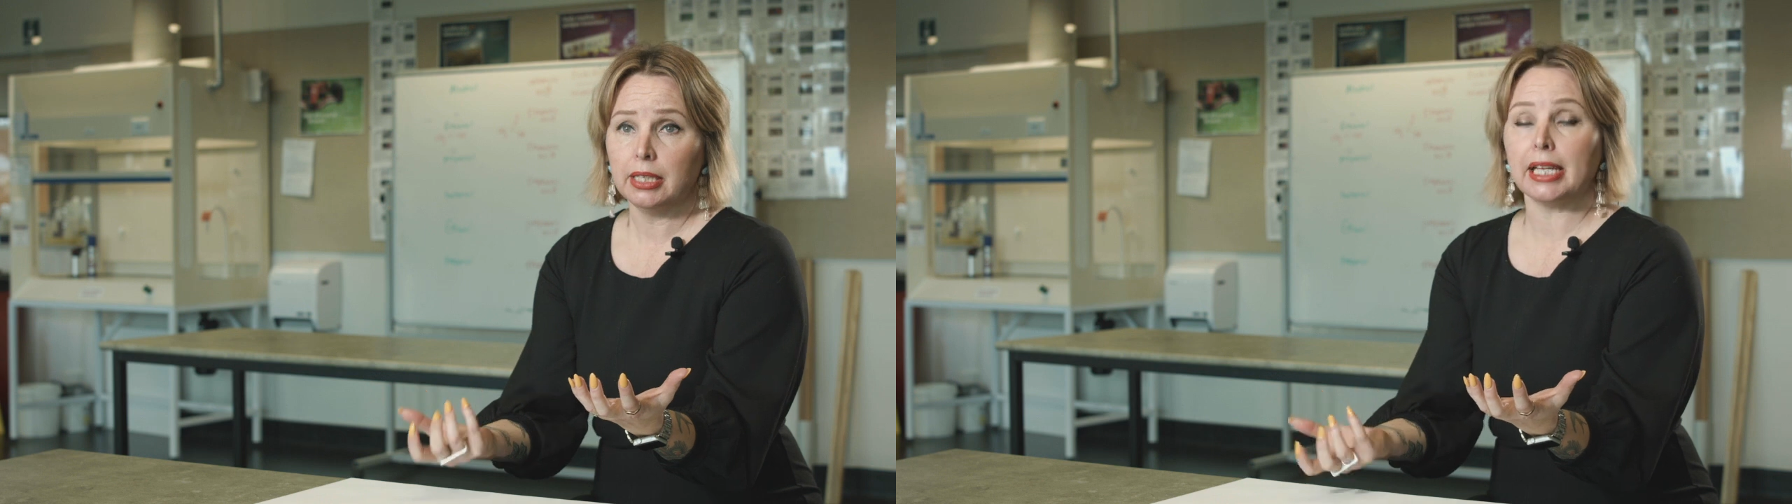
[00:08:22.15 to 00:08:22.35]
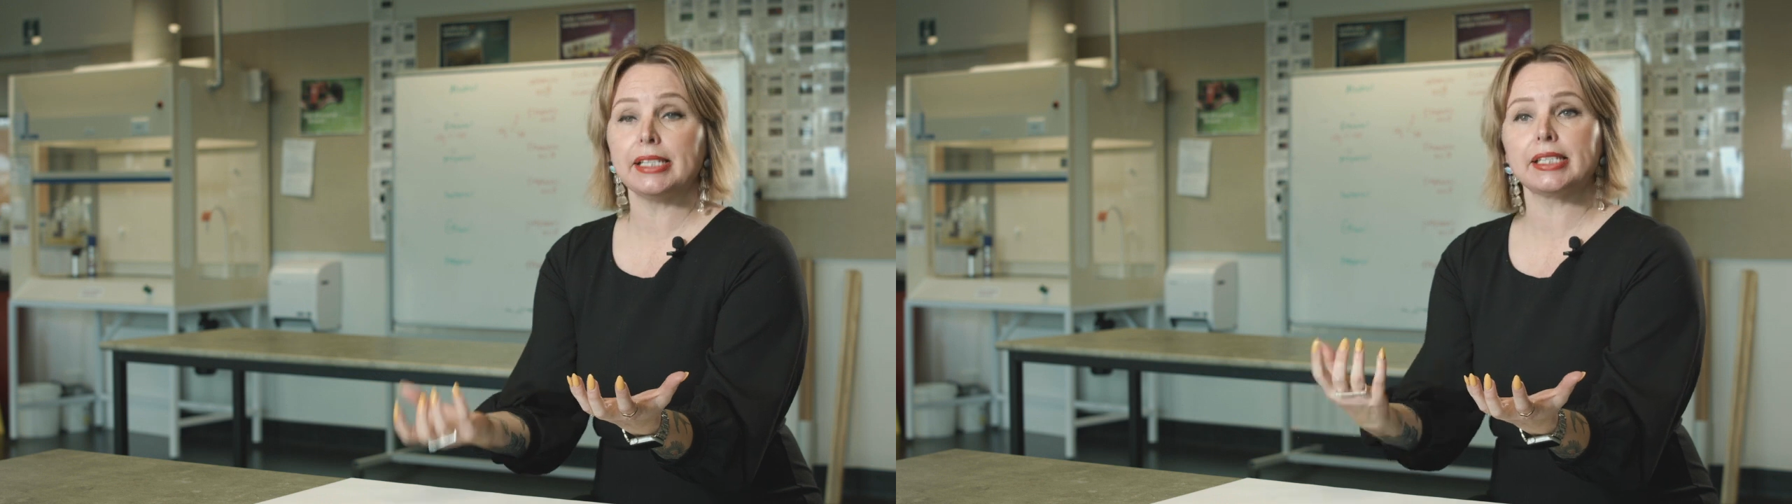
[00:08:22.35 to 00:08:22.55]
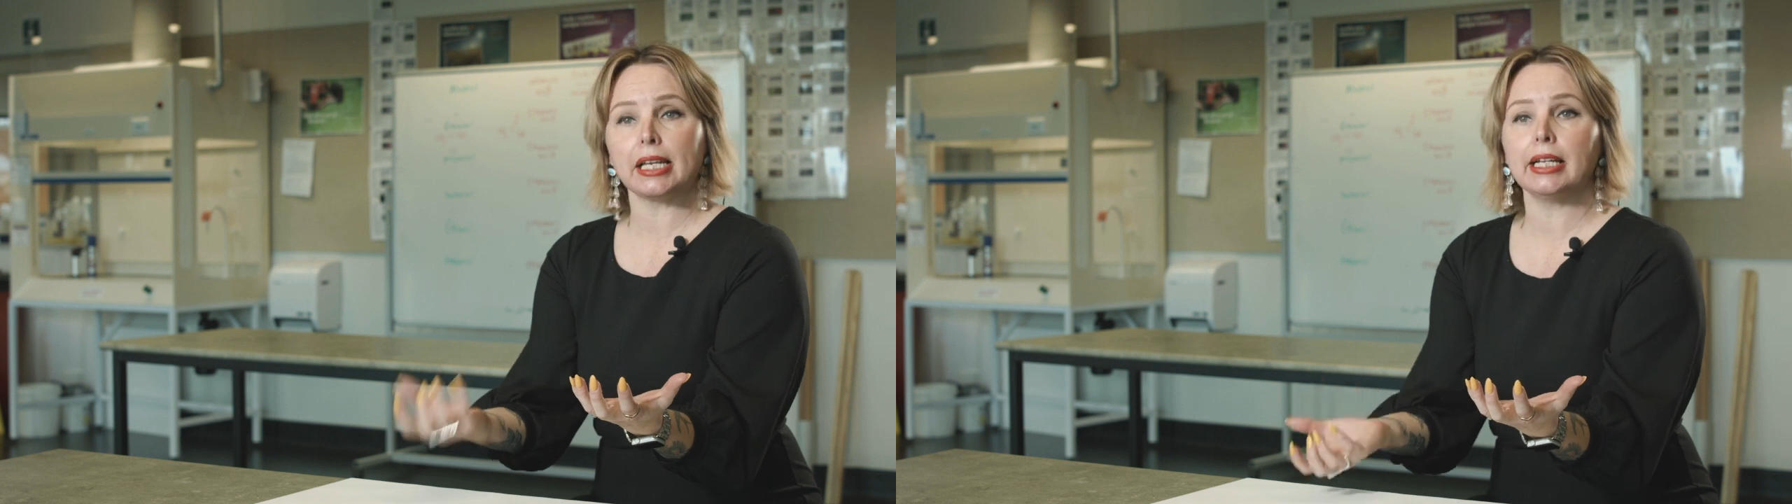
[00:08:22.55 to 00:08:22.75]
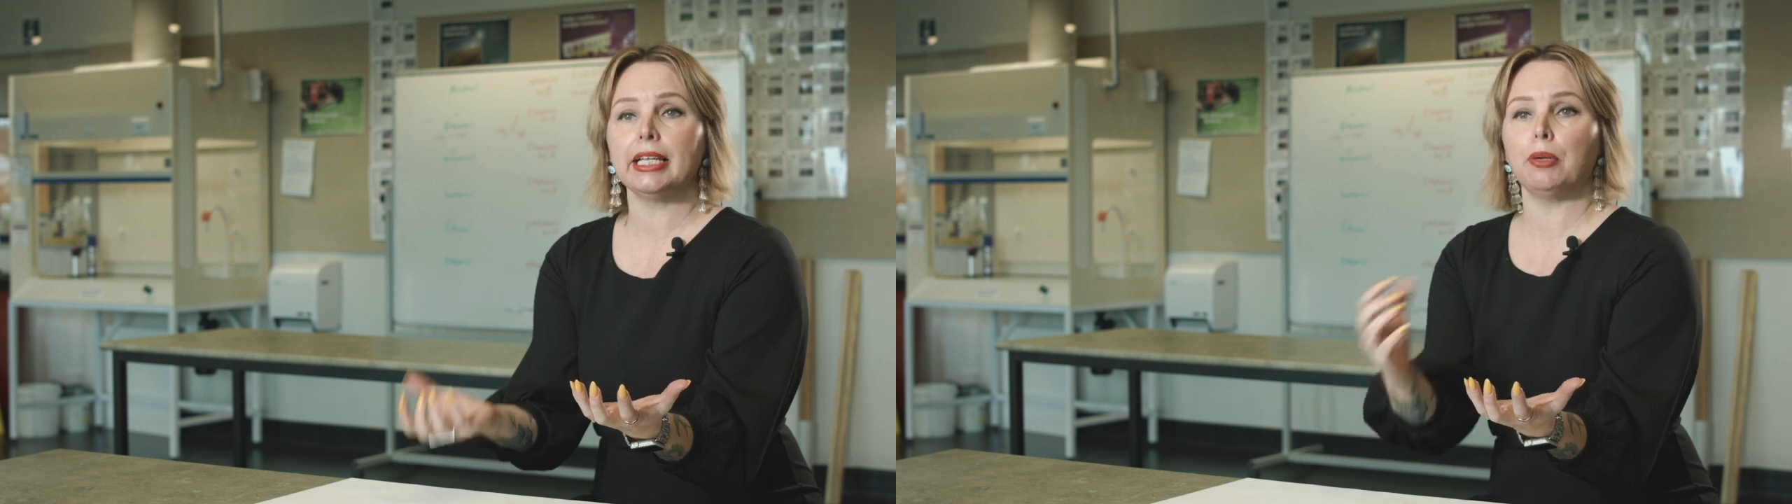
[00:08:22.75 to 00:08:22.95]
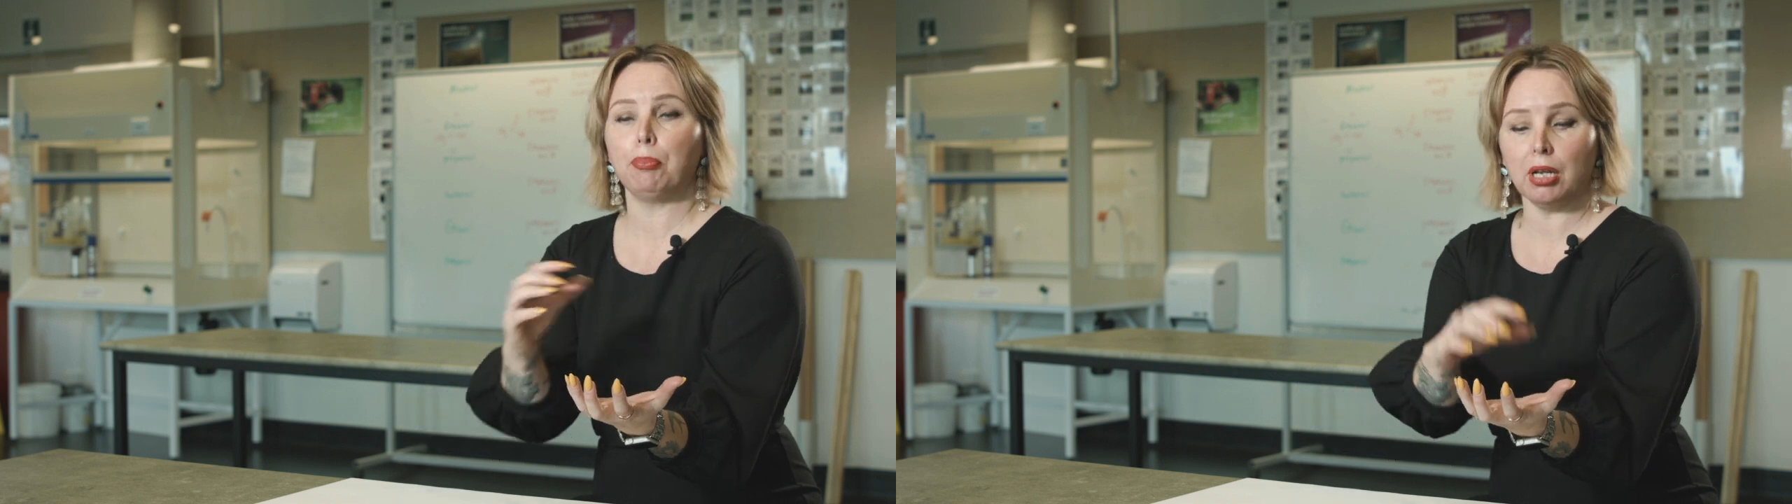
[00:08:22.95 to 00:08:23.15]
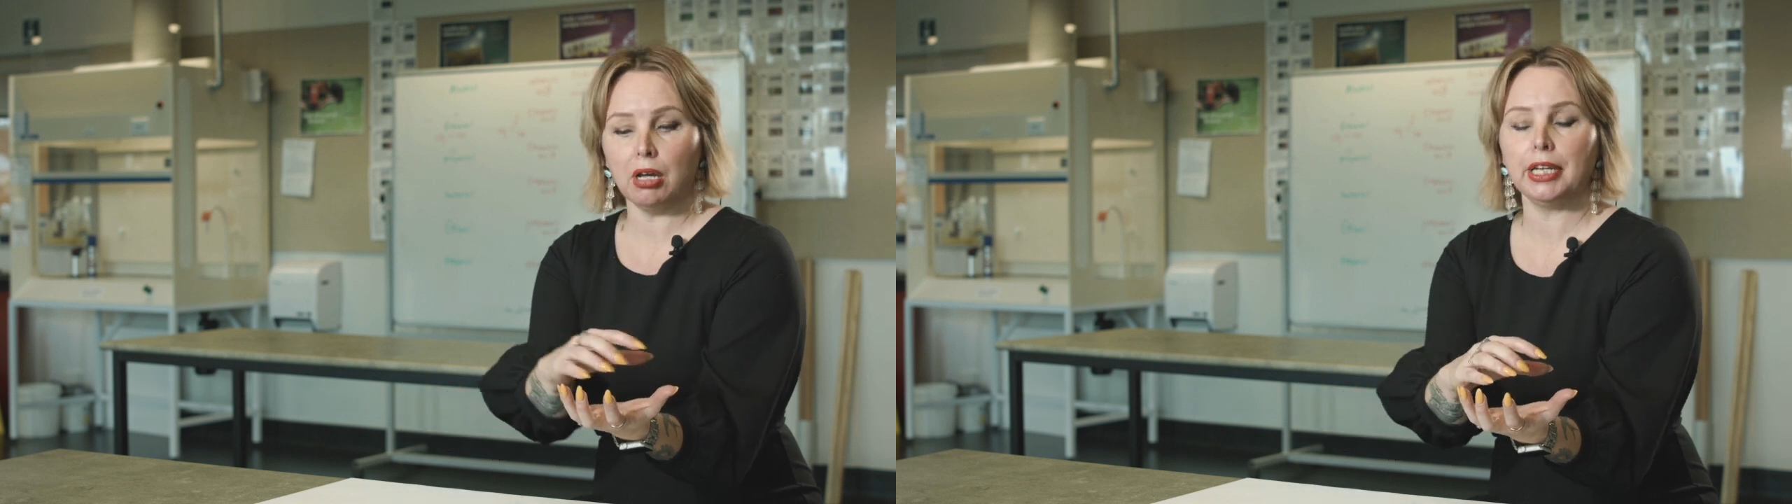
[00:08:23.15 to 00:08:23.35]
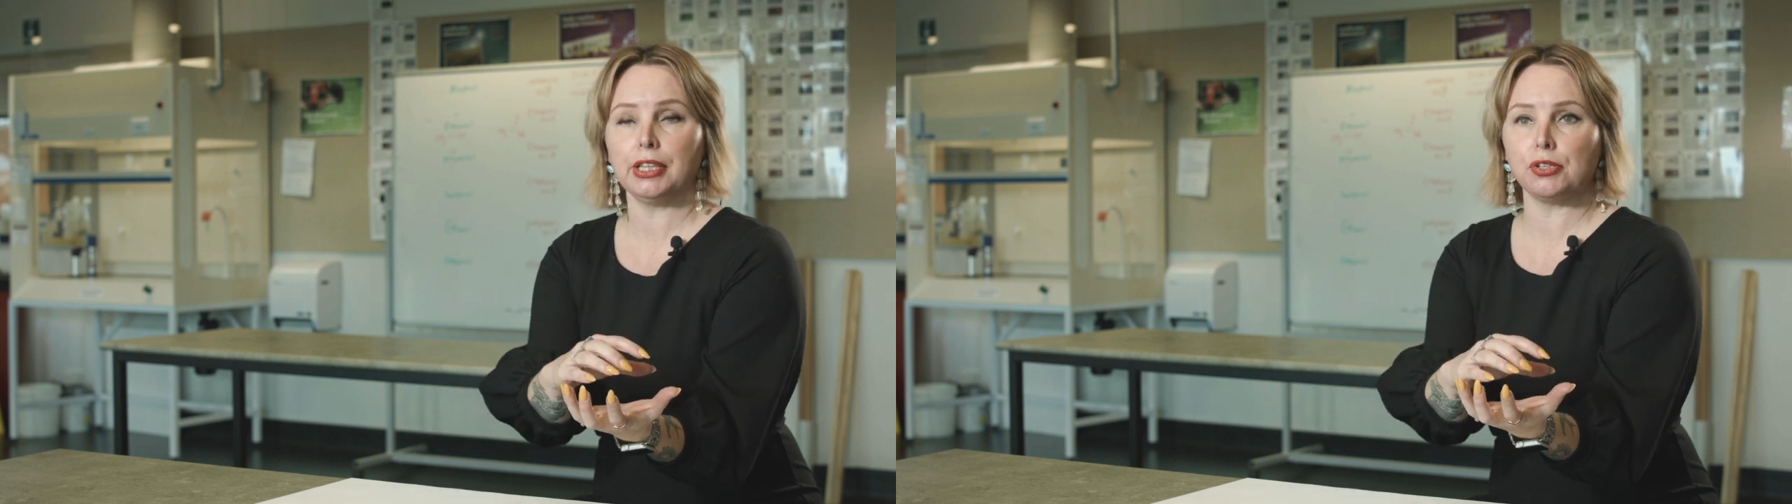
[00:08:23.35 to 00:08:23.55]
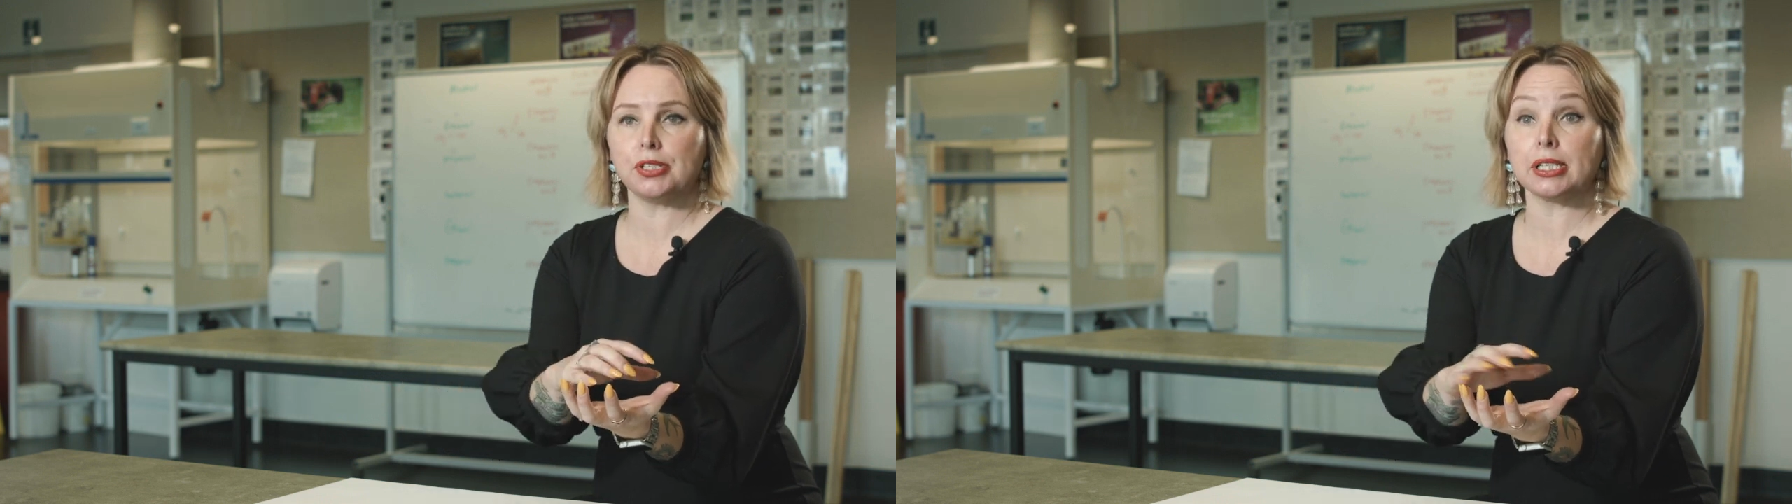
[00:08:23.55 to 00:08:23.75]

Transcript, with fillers: they suddenly apply those